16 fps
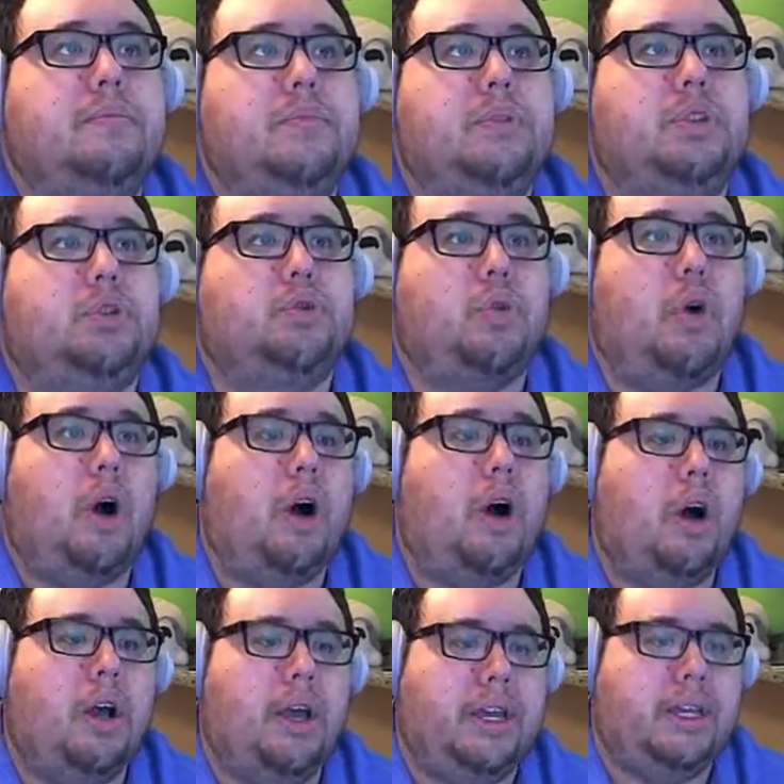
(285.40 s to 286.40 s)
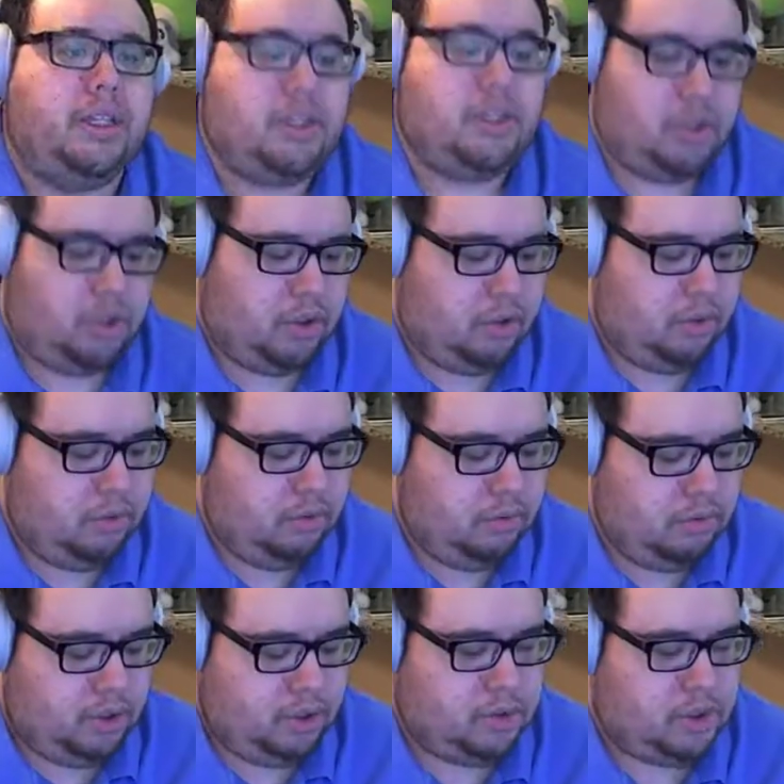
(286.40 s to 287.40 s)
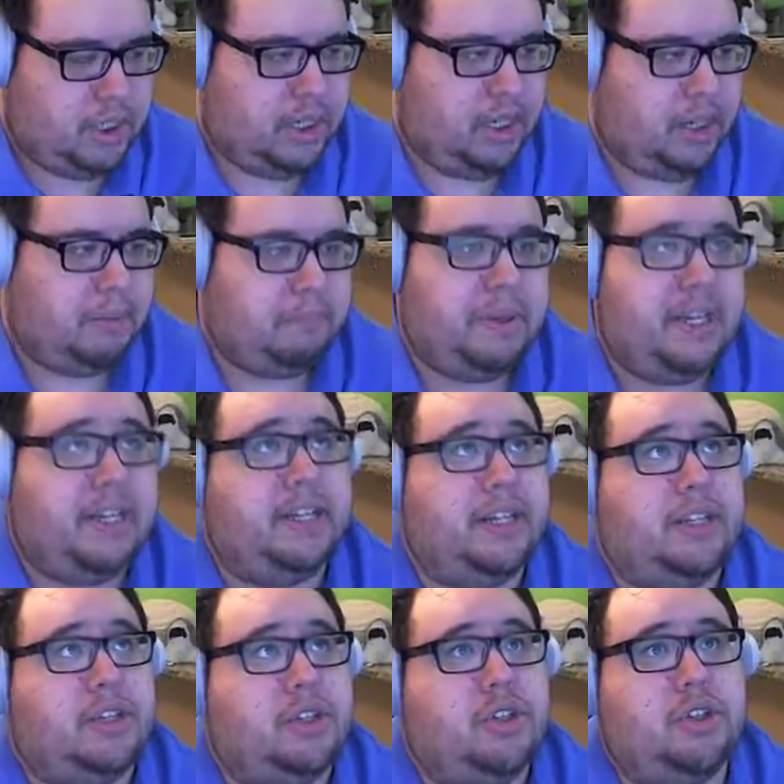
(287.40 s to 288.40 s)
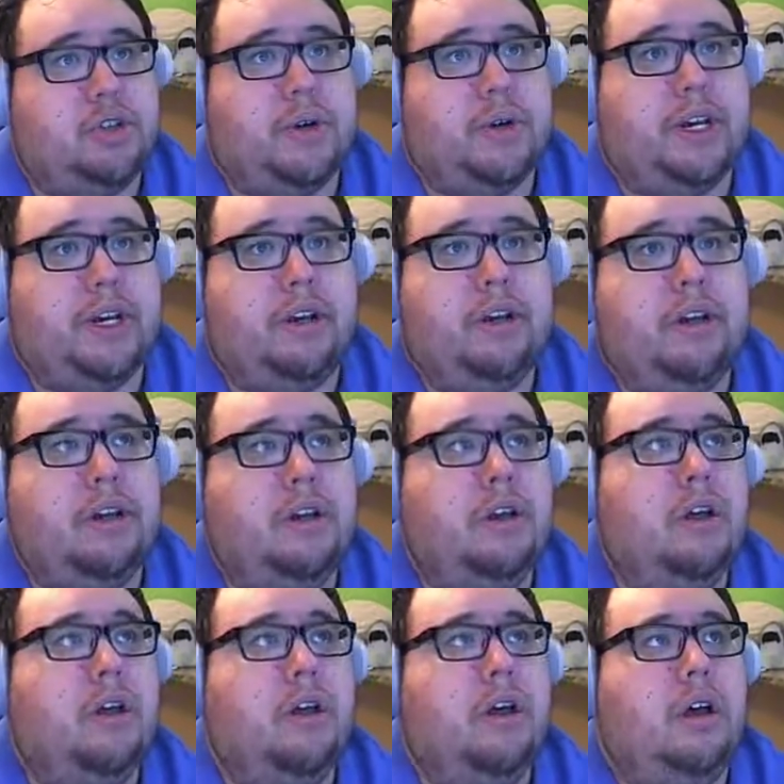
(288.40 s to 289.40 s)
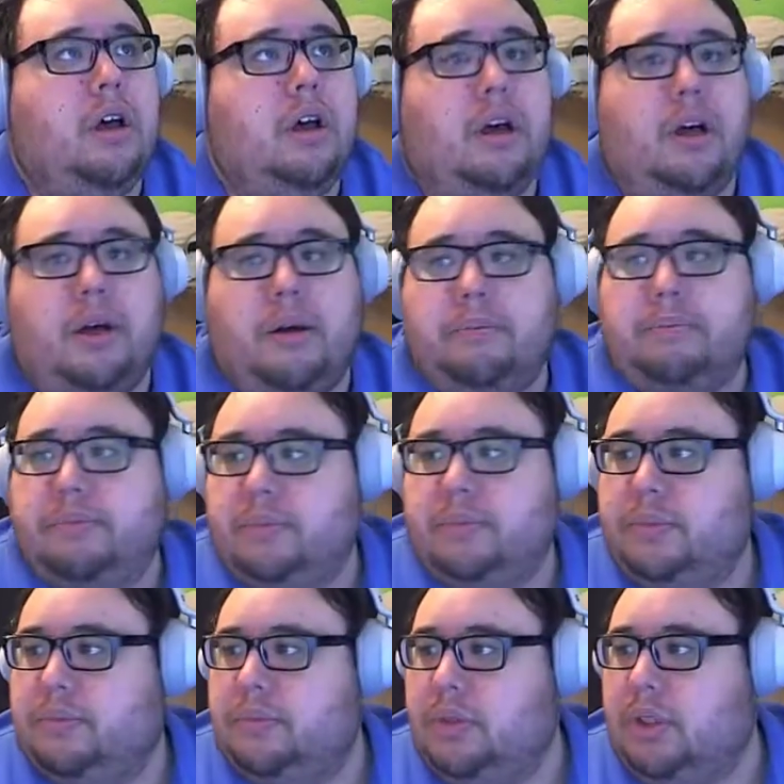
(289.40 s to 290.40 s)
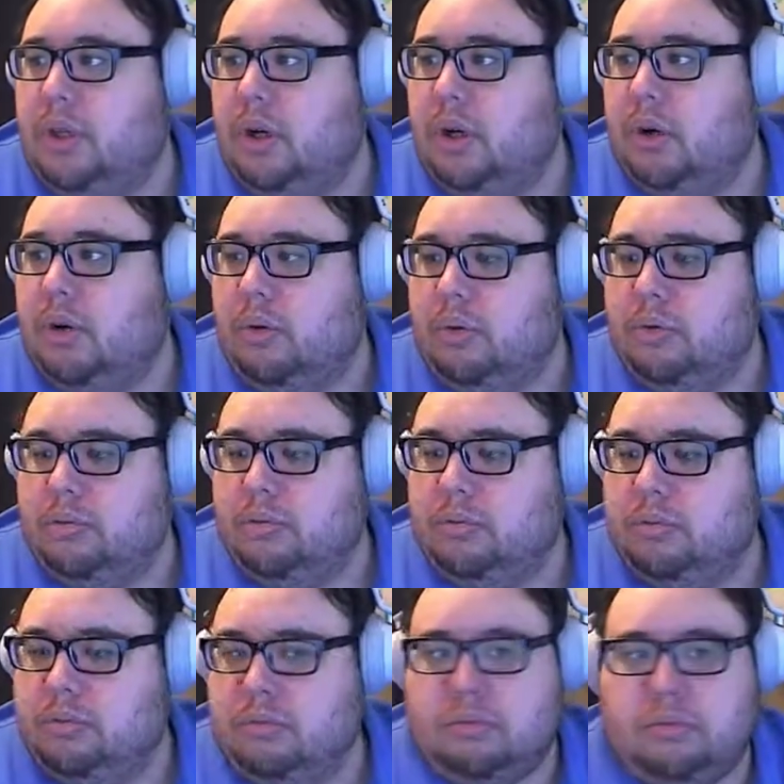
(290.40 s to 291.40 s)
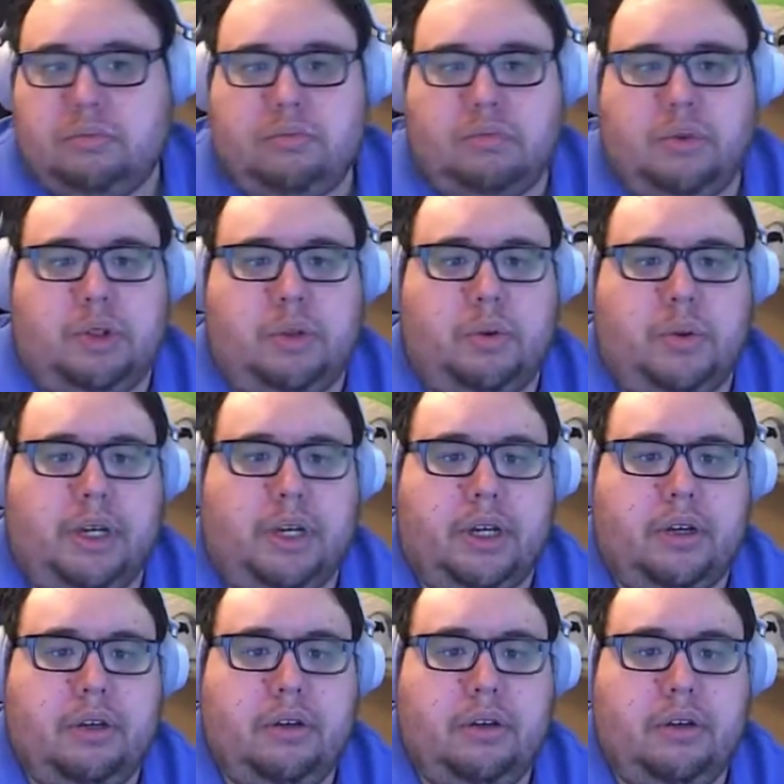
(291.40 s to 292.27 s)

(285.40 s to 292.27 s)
draw a circle using a pin and string. So, real quick,